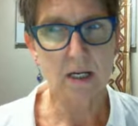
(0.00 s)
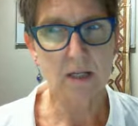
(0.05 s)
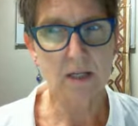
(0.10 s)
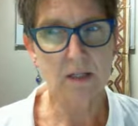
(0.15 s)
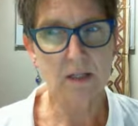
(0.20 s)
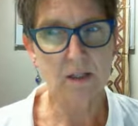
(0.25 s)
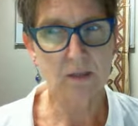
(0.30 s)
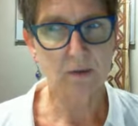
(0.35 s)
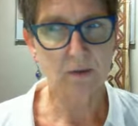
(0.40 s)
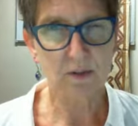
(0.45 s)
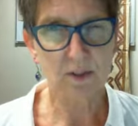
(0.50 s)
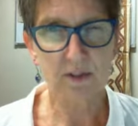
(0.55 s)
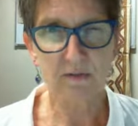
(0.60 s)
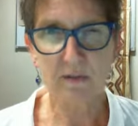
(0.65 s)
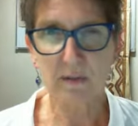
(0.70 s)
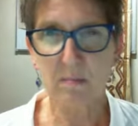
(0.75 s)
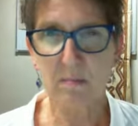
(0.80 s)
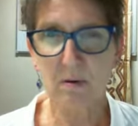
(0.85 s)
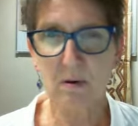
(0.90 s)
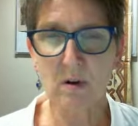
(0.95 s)
the source
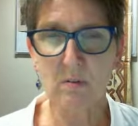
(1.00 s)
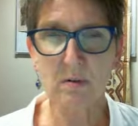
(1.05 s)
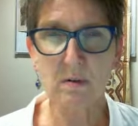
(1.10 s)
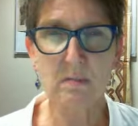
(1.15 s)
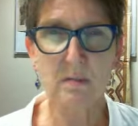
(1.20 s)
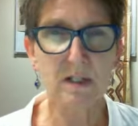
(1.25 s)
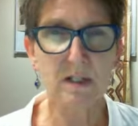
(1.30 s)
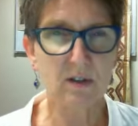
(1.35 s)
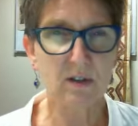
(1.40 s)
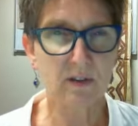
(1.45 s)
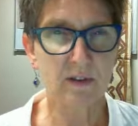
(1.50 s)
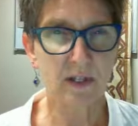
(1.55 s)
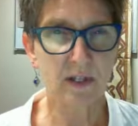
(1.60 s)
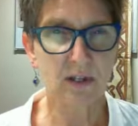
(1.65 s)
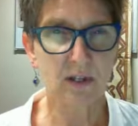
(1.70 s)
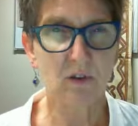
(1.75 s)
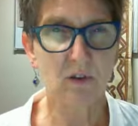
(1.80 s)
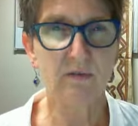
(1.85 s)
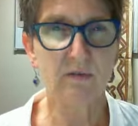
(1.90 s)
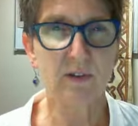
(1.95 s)
of the problem is
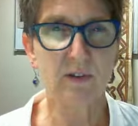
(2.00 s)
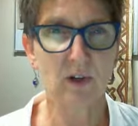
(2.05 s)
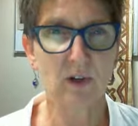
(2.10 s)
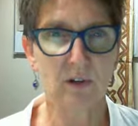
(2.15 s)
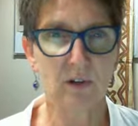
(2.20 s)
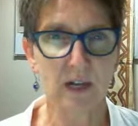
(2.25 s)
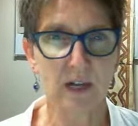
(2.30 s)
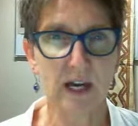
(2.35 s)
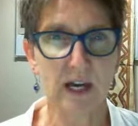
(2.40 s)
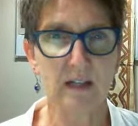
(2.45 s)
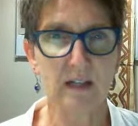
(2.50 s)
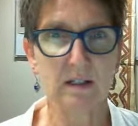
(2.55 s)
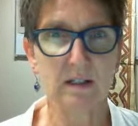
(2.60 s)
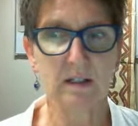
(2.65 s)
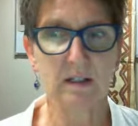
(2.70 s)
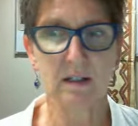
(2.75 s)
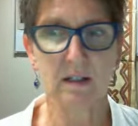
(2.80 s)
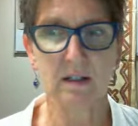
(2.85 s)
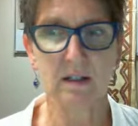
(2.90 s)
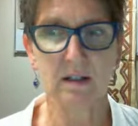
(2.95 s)
then often
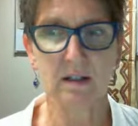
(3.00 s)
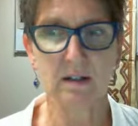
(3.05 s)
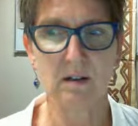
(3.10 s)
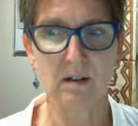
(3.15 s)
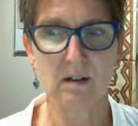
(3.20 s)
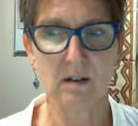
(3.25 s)
located in